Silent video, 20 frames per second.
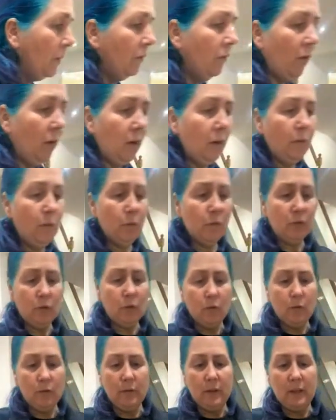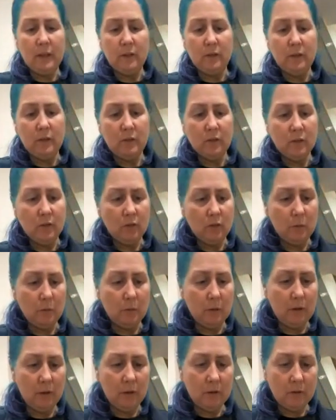Right, I've also got these. This could do with
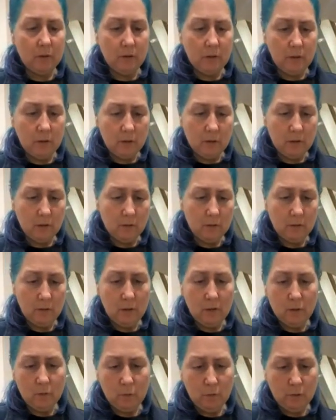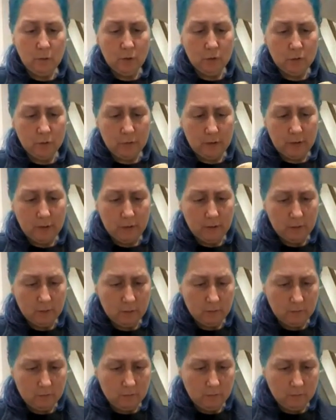going in the wash, really.
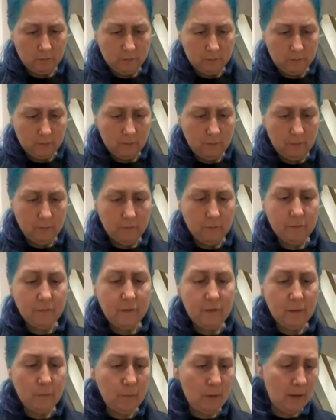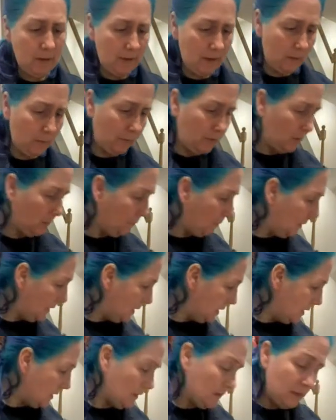That's, where the hell's this
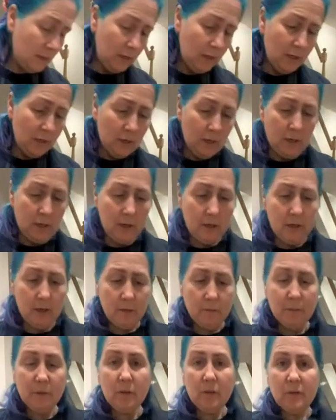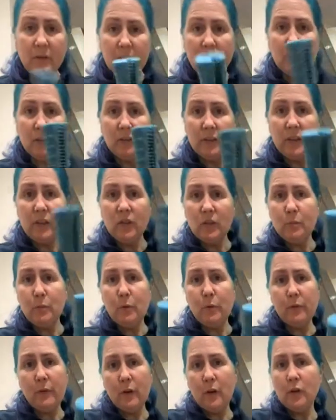been? So this is a
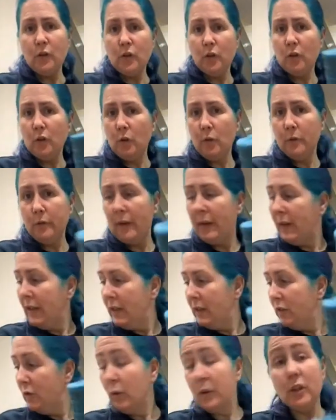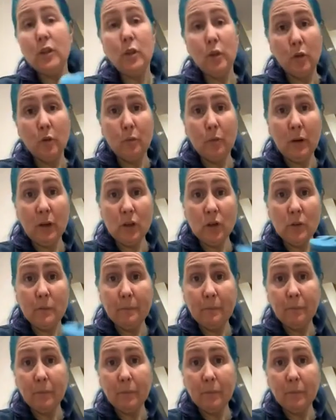small version of a doggy toothbrush.